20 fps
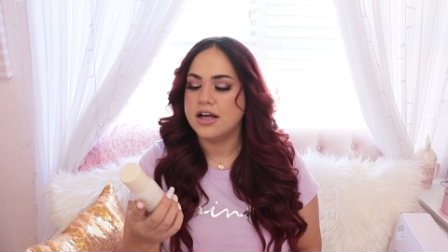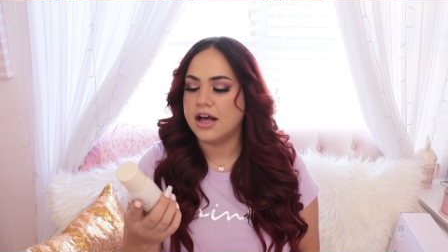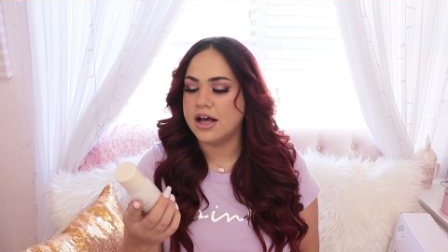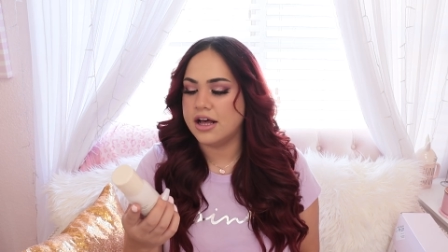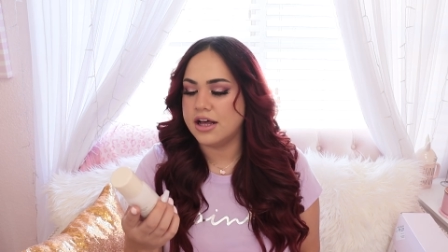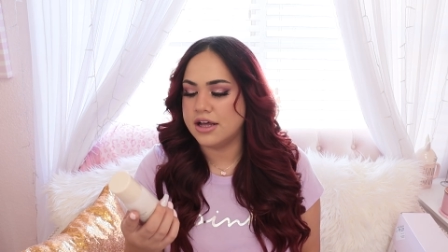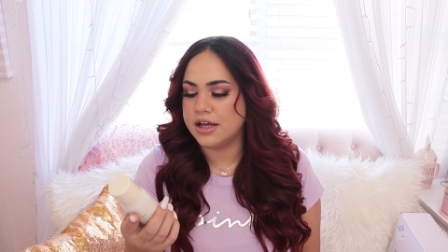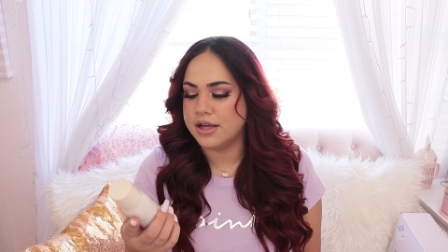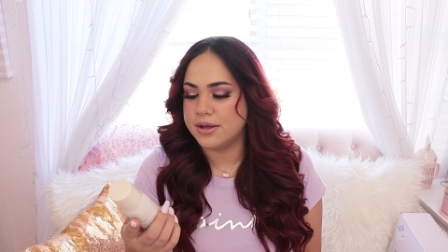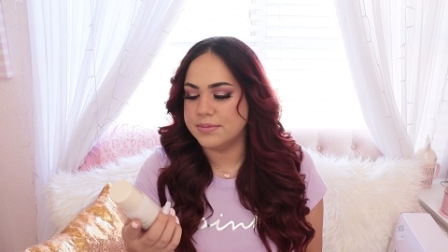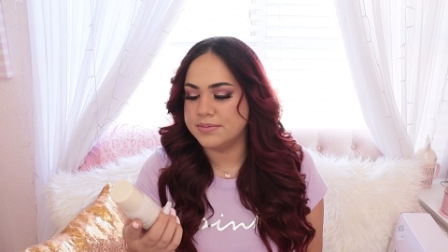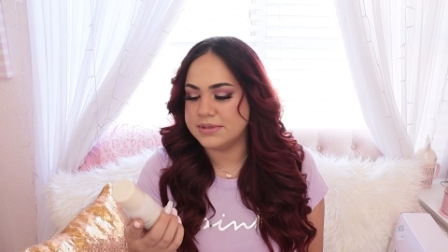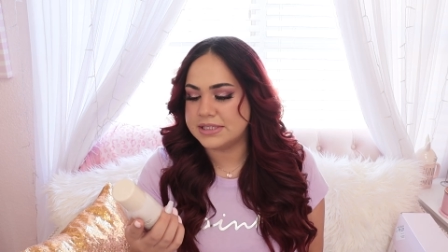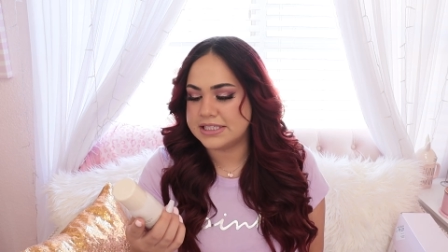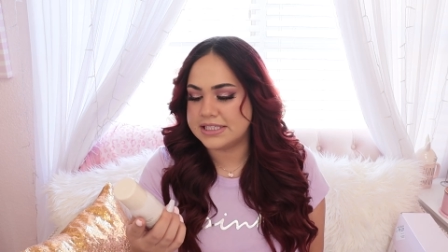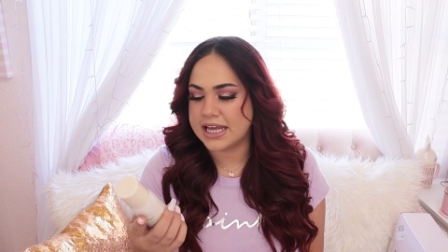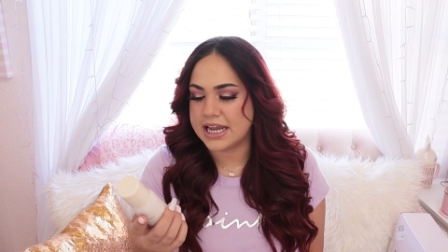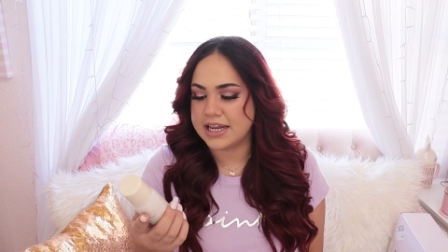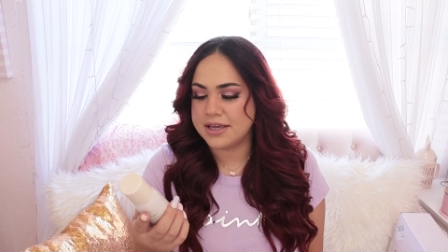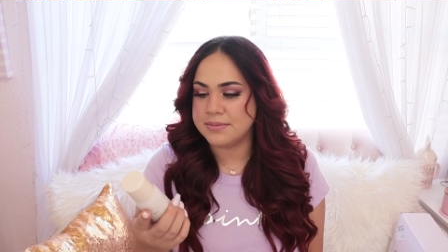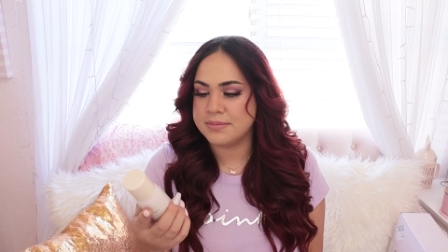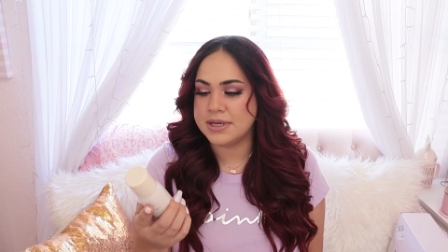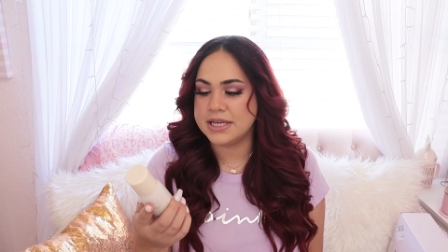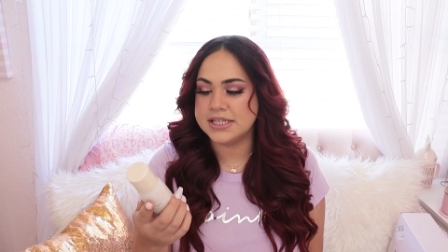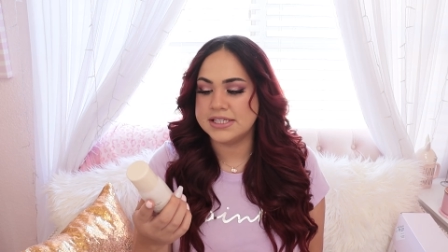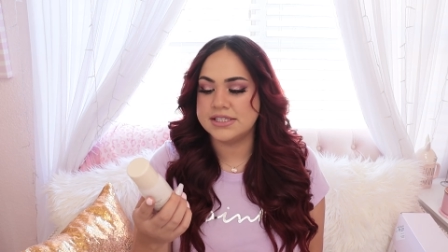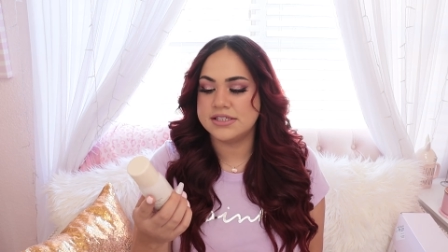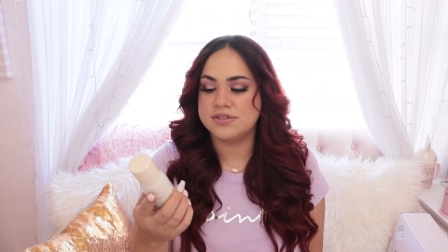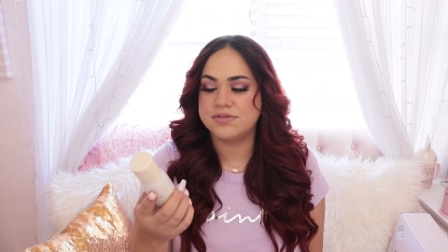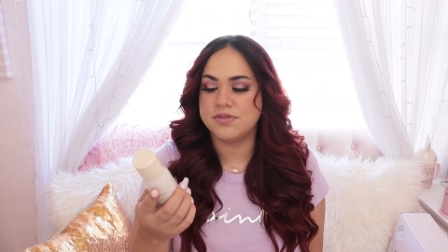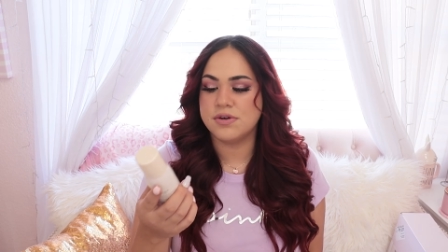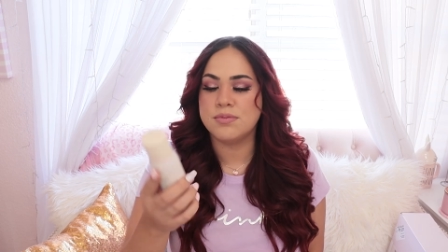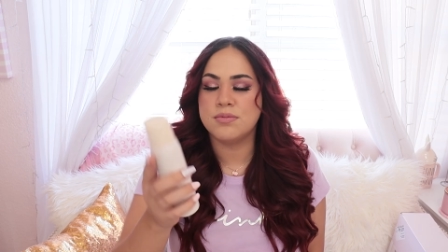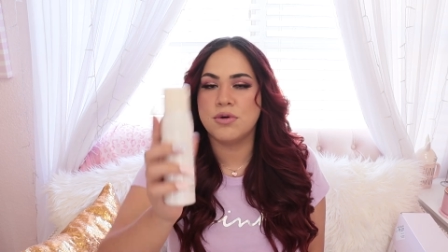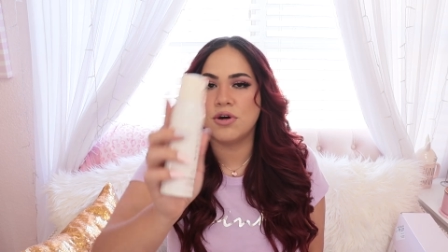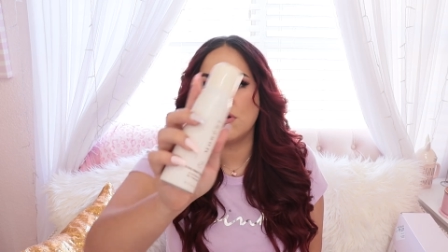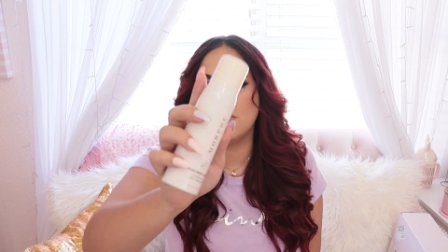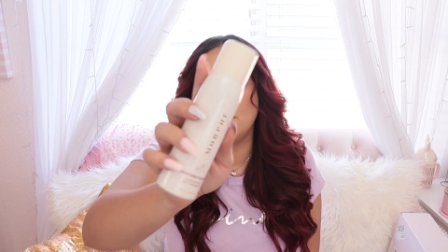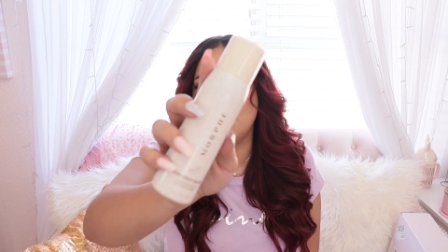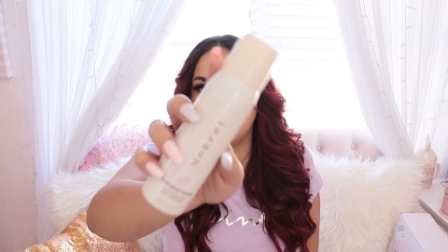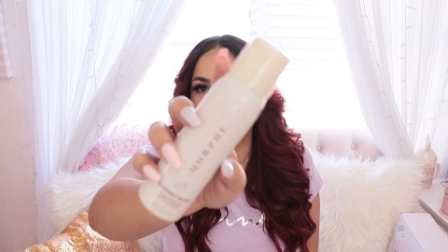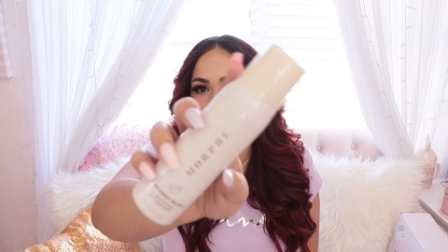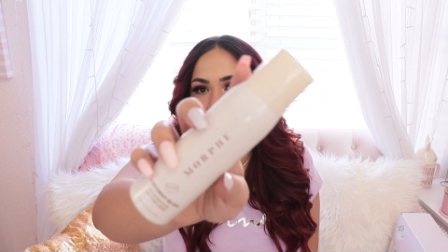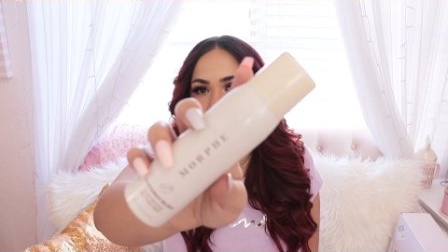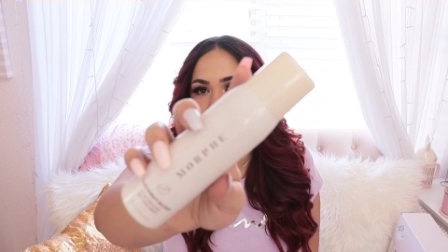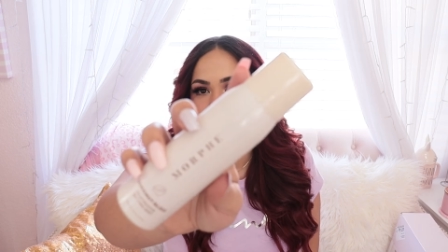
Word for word: um, setting mist from Morphe.